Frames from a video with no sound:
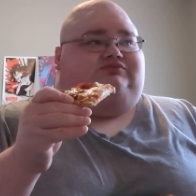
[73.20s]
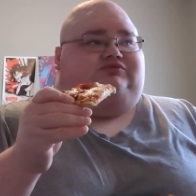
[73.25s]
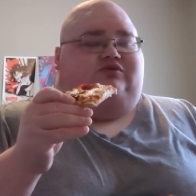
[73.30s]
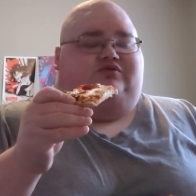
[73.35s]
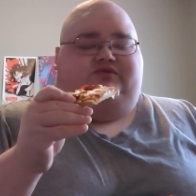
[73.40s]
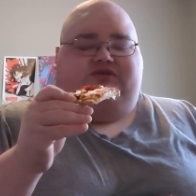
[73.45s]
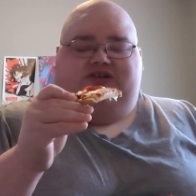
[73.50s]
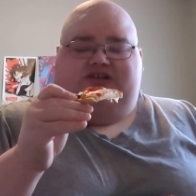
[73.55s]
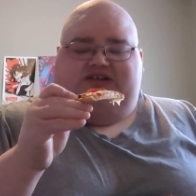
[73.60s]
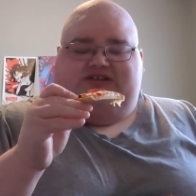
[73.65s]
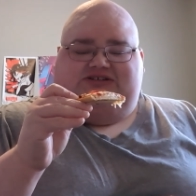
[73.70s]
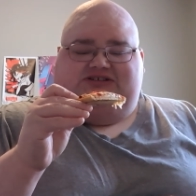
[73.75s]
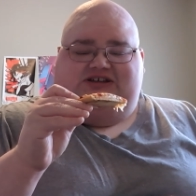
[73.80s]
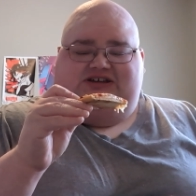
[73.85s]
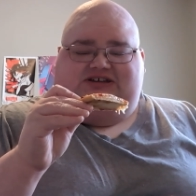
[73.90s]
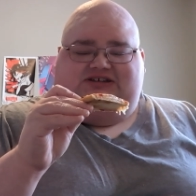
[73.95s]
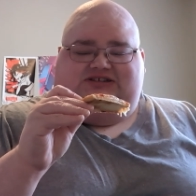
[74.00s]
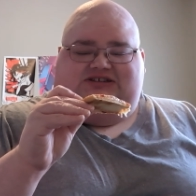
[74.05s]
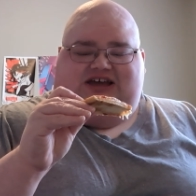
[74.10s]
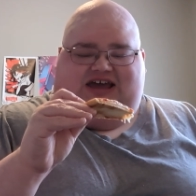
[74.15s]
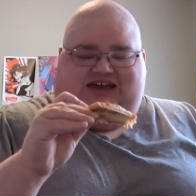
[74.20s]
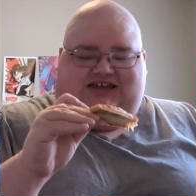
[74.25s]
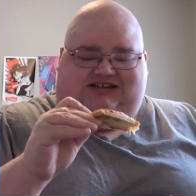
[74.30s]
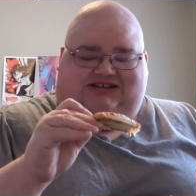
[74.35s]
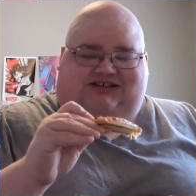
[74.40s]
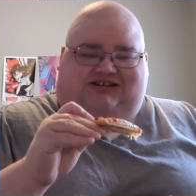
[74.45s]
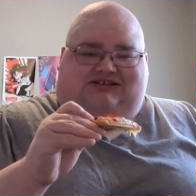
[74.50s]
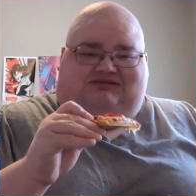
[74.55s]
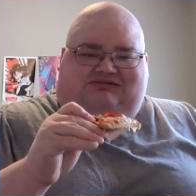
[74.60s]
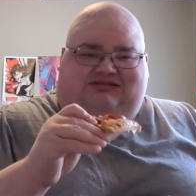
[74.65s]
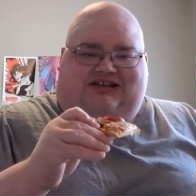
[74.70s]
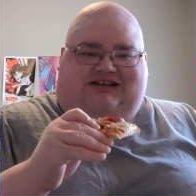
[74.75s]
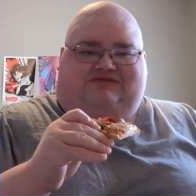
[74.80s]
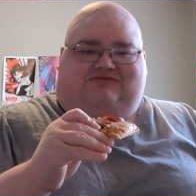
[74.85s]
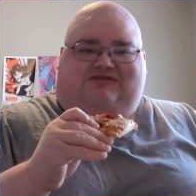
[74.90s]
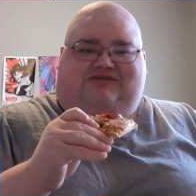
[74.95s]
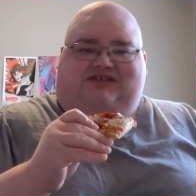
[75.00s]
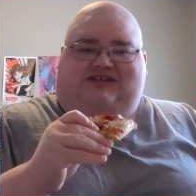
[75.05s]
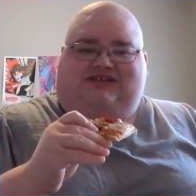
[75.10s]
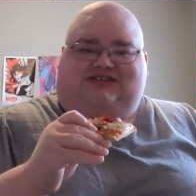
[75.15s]
realistic taste,
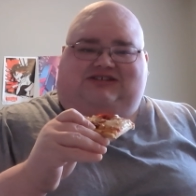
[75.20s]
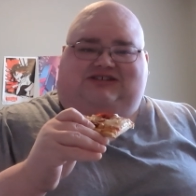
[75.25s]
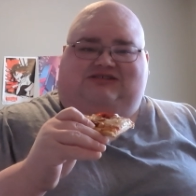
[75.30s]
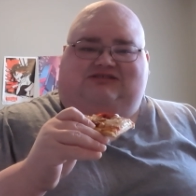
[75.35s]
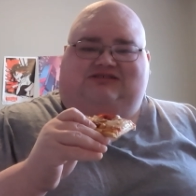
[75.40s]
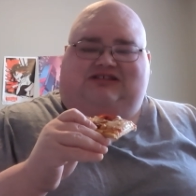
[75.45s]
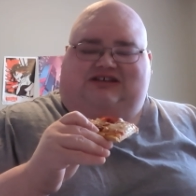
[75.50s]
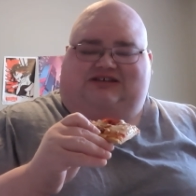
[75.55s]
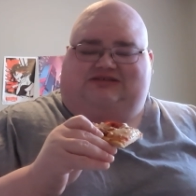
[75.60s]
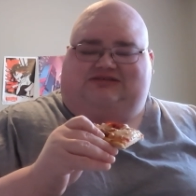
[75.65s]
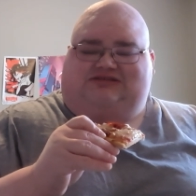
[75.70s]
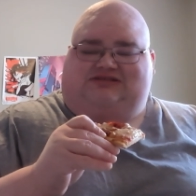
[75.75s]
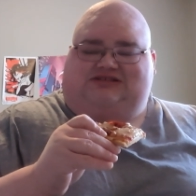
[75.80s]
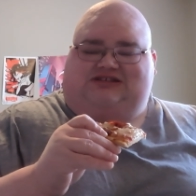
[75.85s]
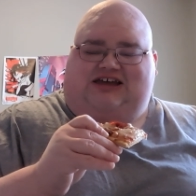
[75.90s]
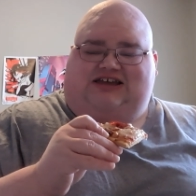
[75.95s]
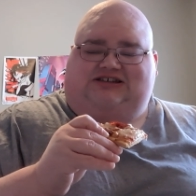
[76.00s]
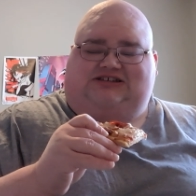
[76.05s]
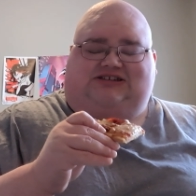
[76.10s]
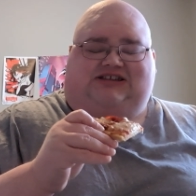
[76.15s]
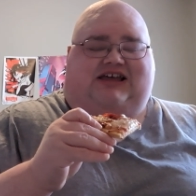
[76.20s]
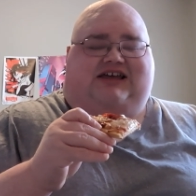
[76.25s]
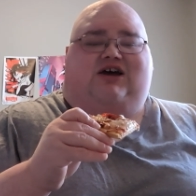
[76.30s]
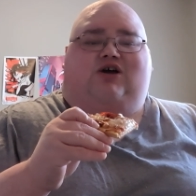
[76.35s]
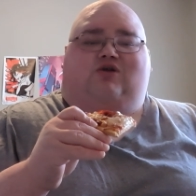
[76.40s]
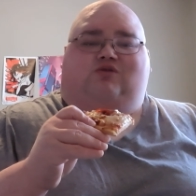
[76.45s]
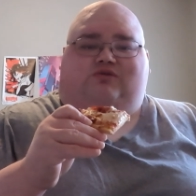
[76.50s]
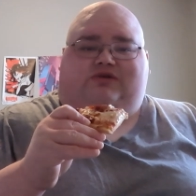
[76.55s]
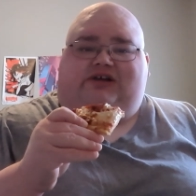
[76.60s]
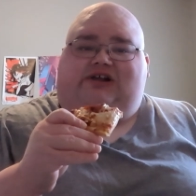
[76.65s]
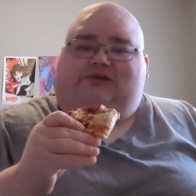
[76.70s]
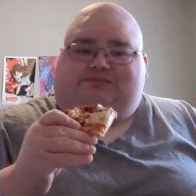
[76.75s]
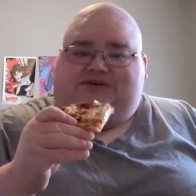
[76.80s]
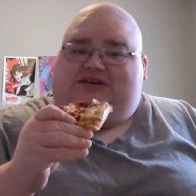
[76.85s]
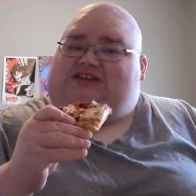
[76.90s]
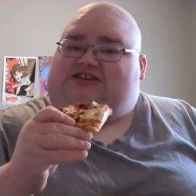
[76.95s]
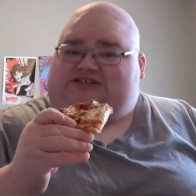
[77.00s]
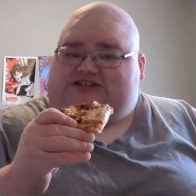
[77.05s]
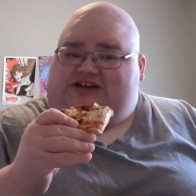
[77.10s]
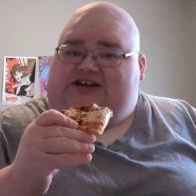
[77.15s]
tastes like a real
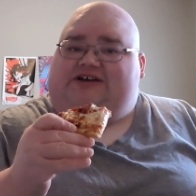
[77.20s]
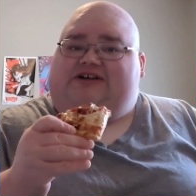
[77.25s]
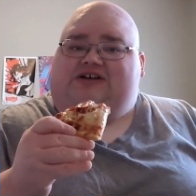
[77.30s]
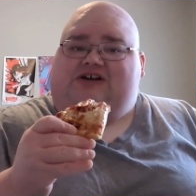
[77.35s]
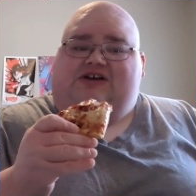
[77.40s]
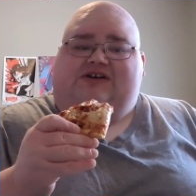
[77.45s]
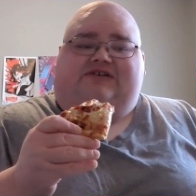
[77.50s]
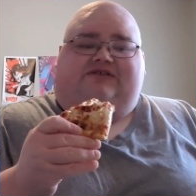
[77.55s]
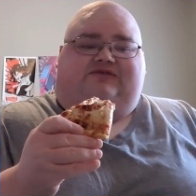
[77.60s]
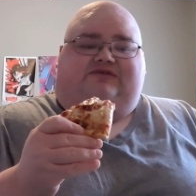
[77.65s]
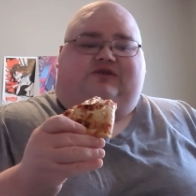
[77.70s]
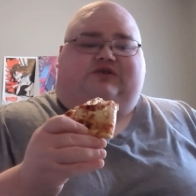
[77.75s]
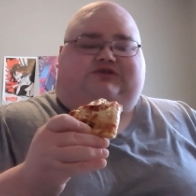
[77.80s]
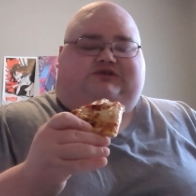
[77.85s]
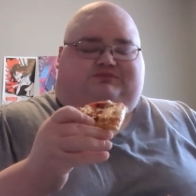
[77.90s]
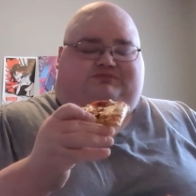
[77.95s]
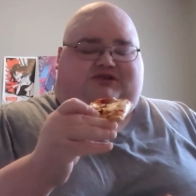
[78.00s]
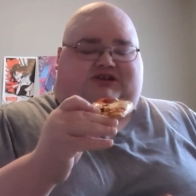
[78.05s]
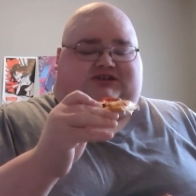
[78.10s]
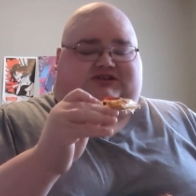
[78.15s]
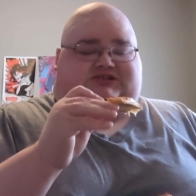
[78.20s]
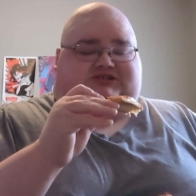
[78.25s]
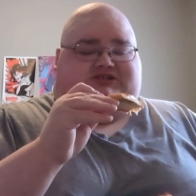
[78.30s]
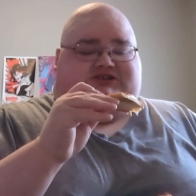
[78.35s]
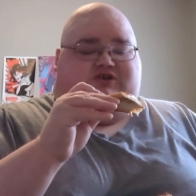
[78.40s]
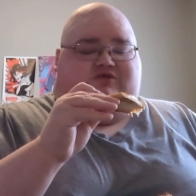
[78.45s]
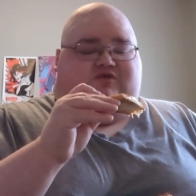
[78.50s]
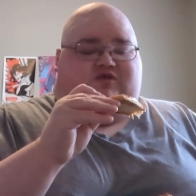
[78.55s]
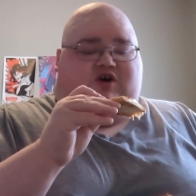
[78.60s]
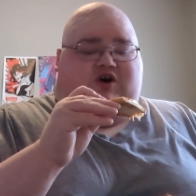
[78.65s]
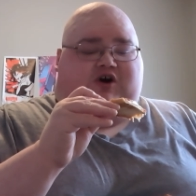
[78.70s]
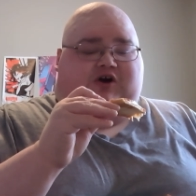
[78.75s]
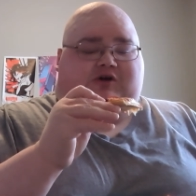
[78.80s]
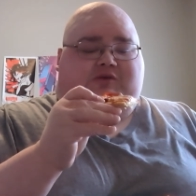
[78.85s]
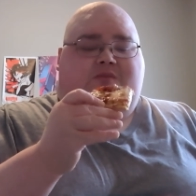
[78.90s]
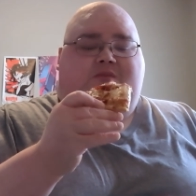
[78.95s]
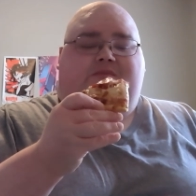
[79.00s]
pizza, frozen pizza so far.